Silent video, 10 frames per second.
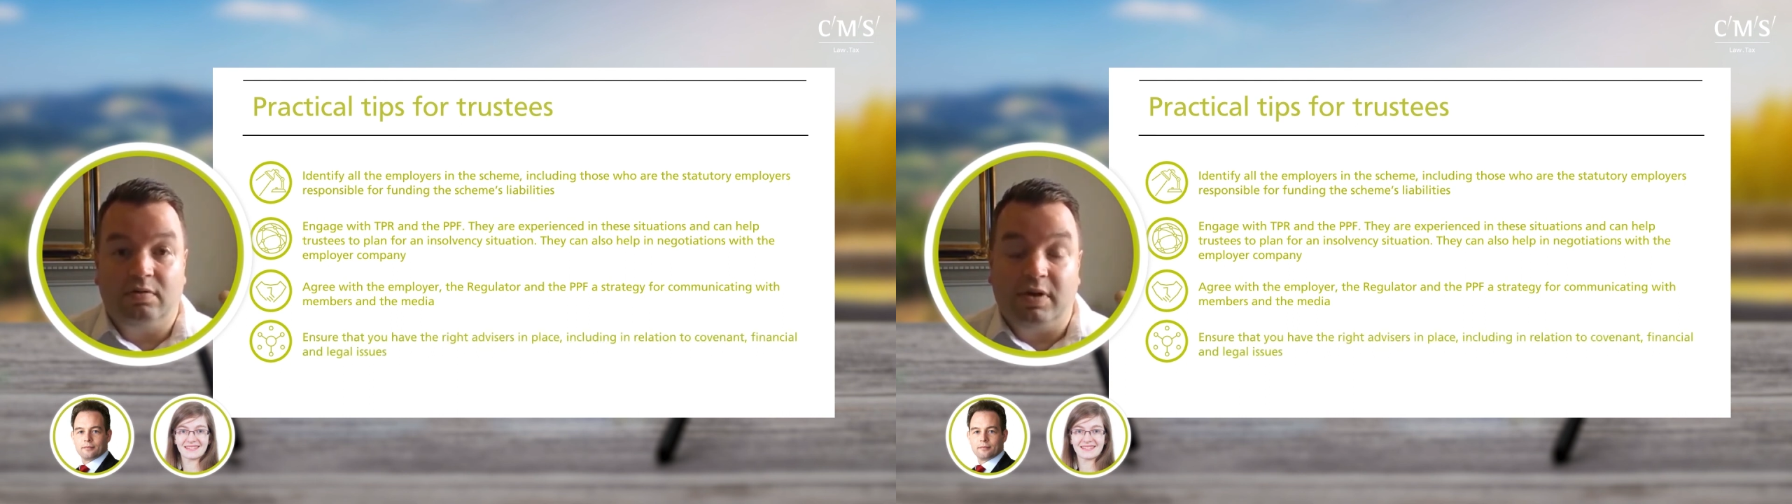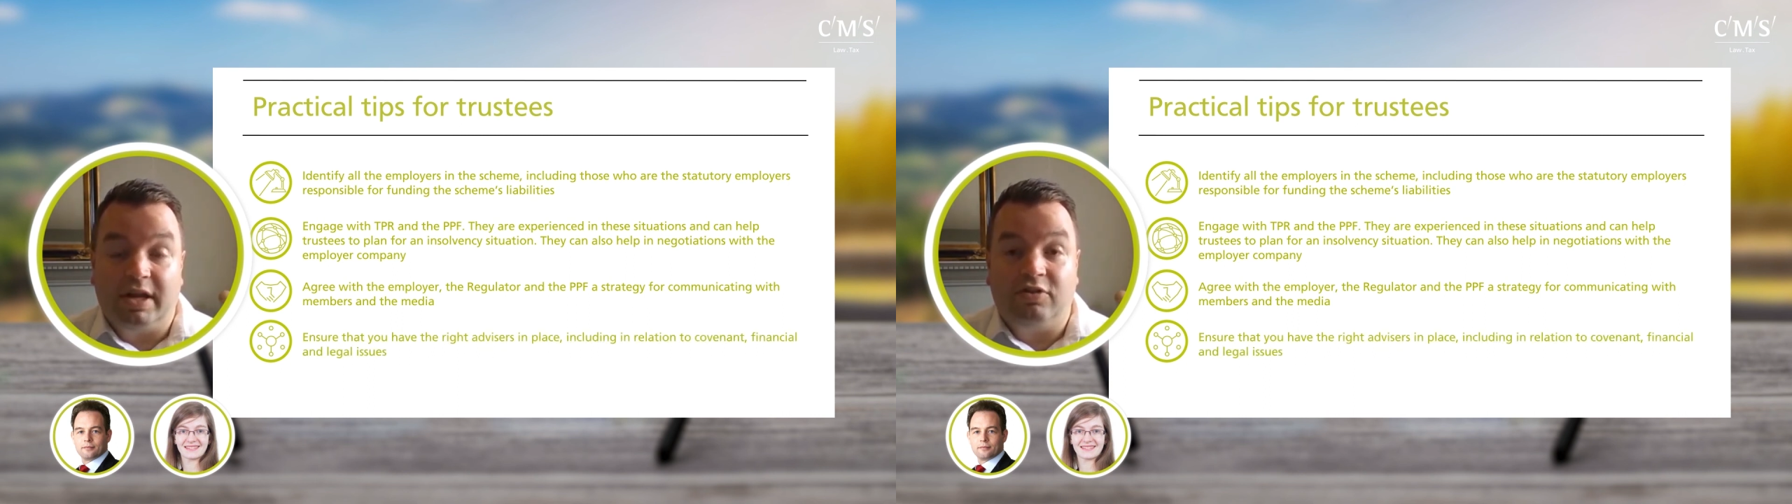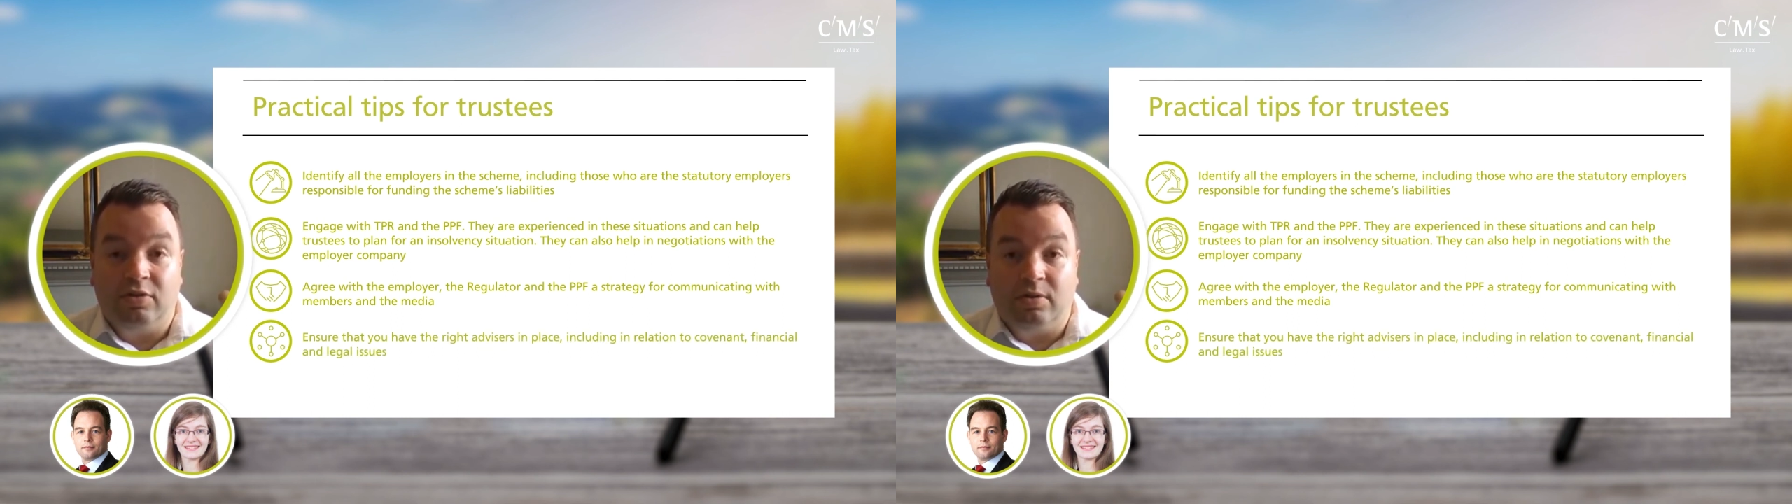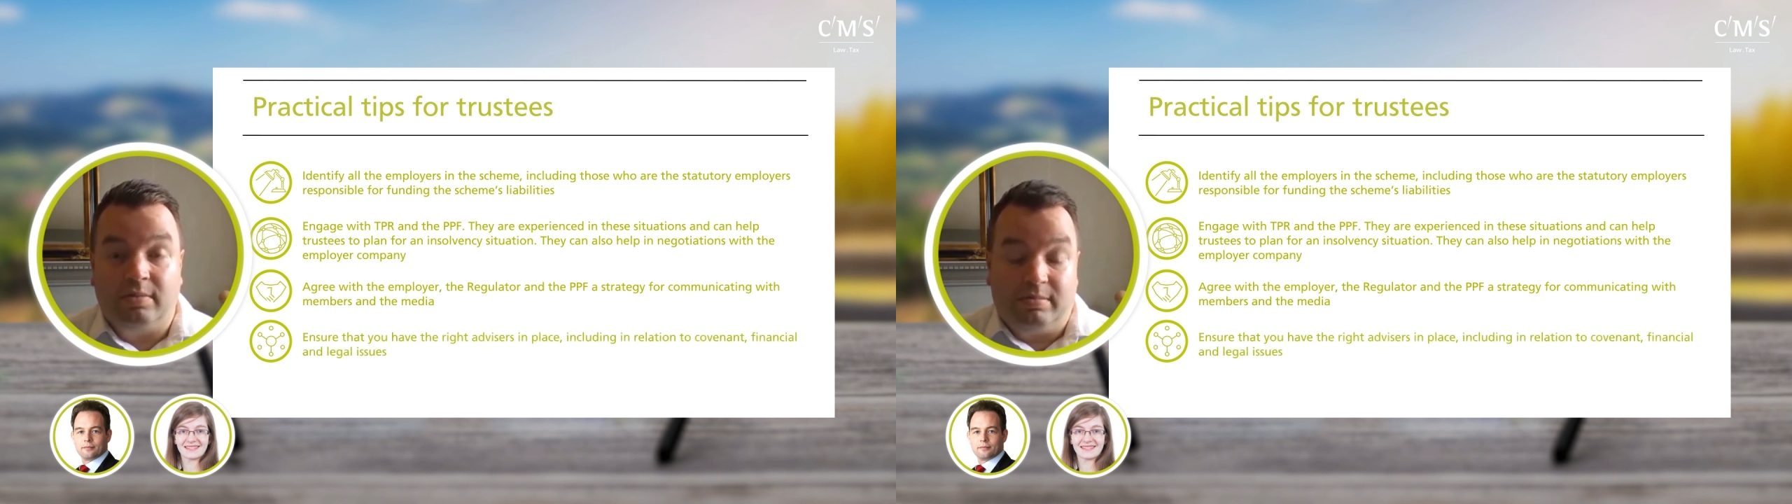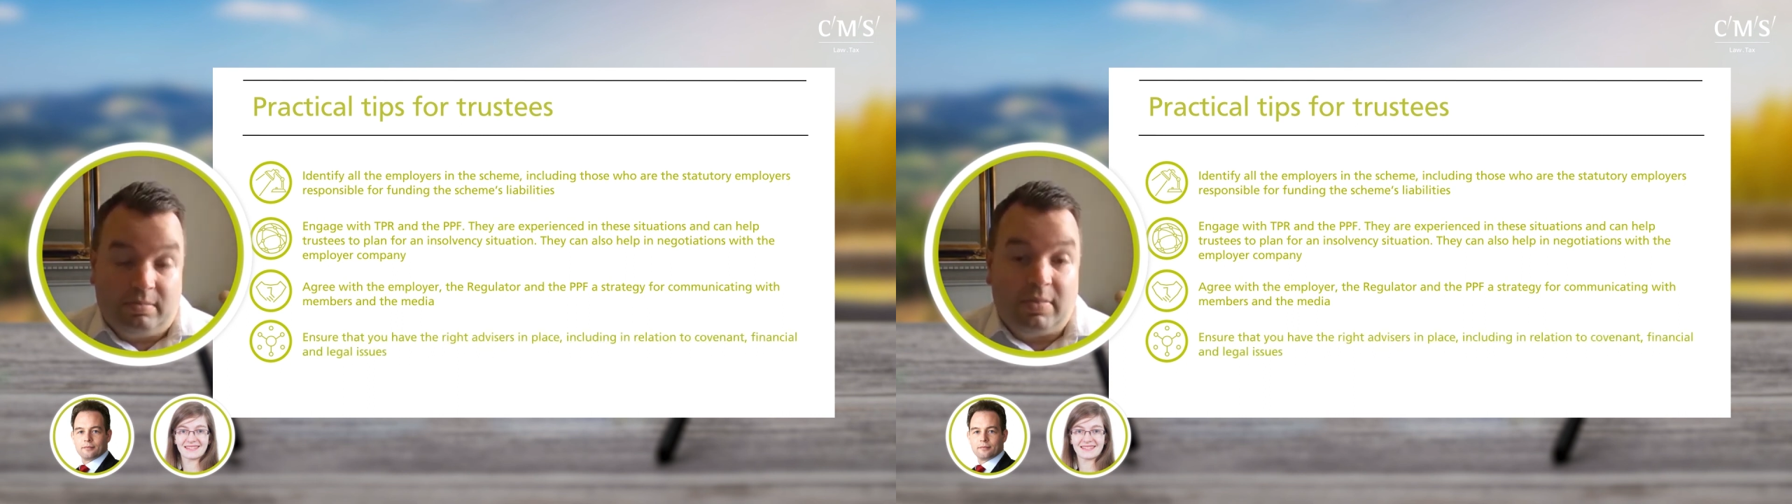
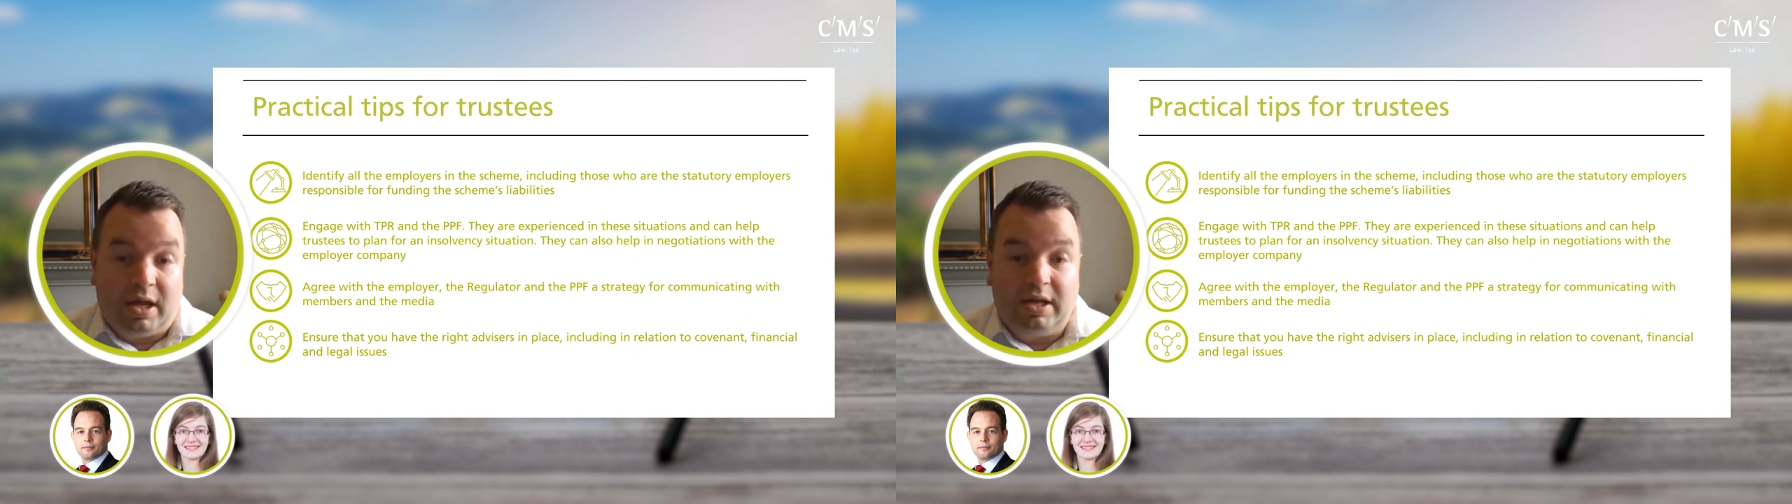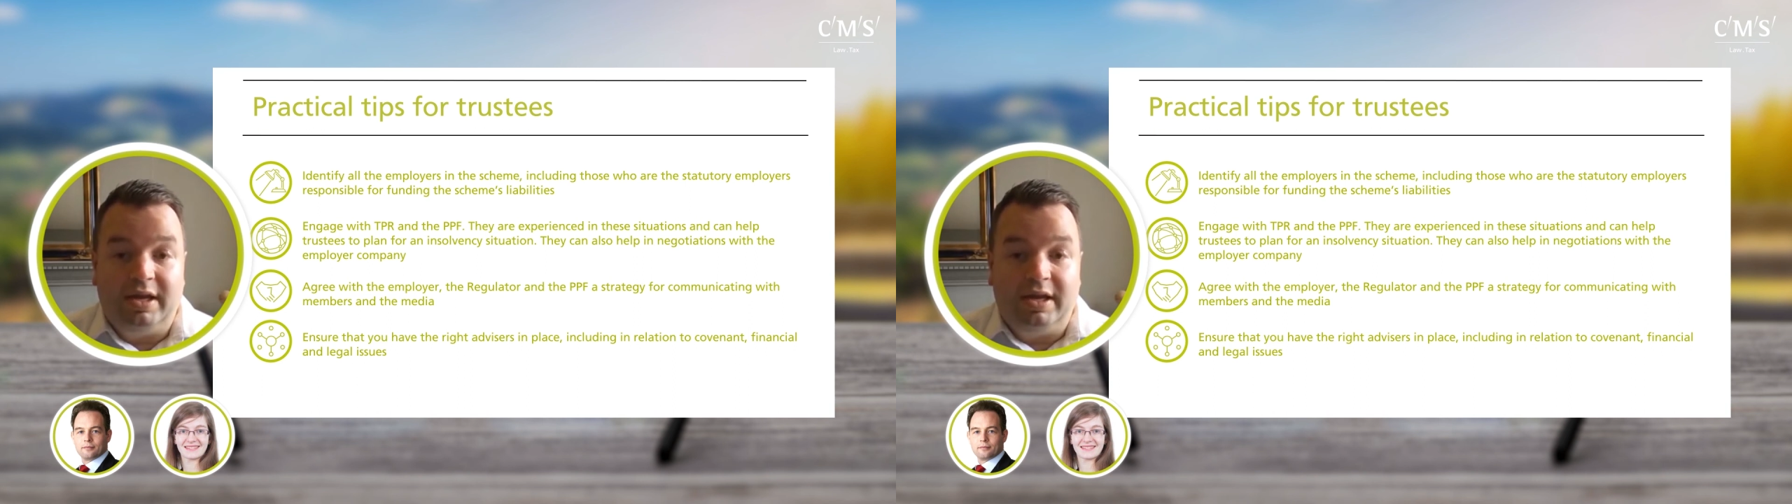financial, and